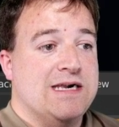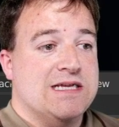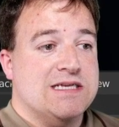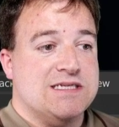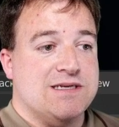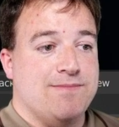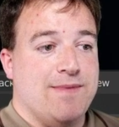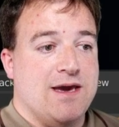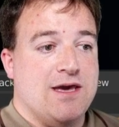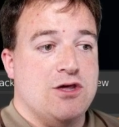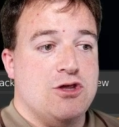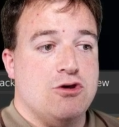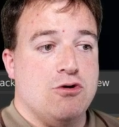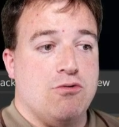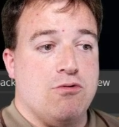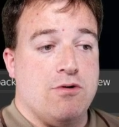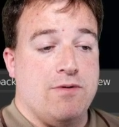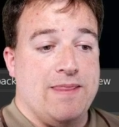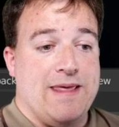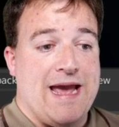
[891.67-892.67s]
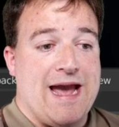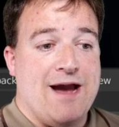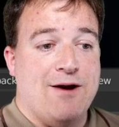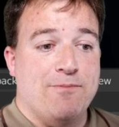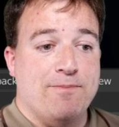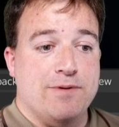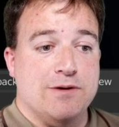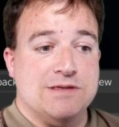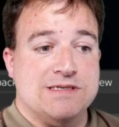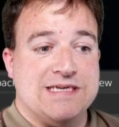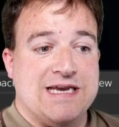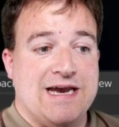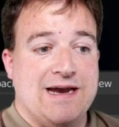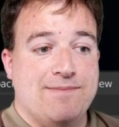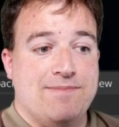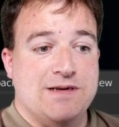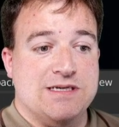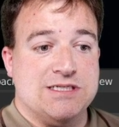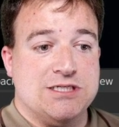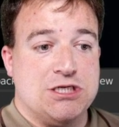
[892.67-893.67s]
So making sure we're on the output
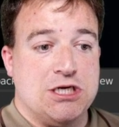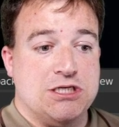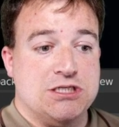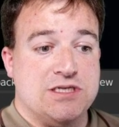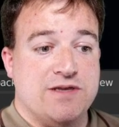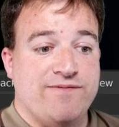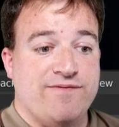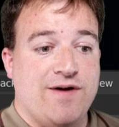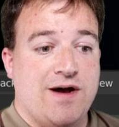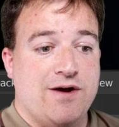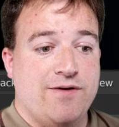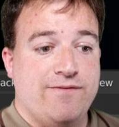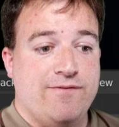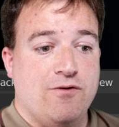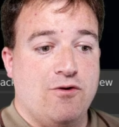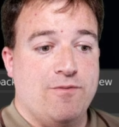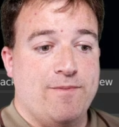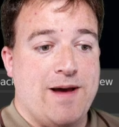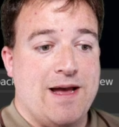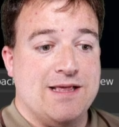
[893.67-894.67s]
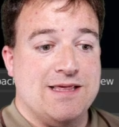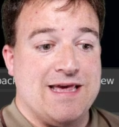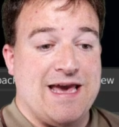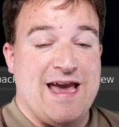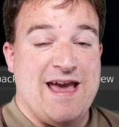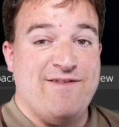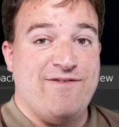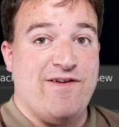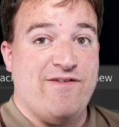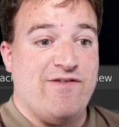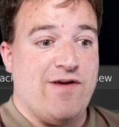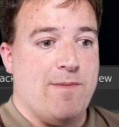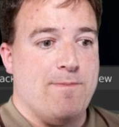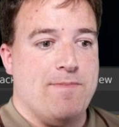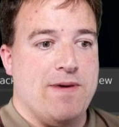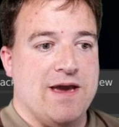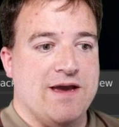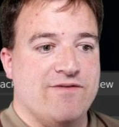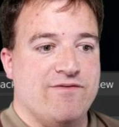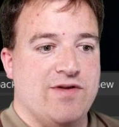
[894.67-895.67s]
tab, let's change the file format to
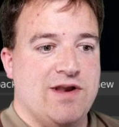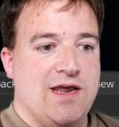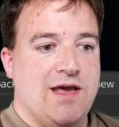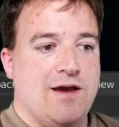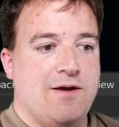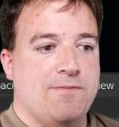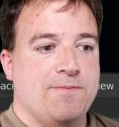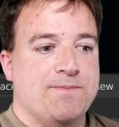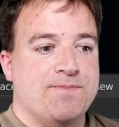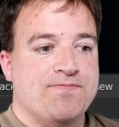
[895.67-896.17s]
FFmpeg video.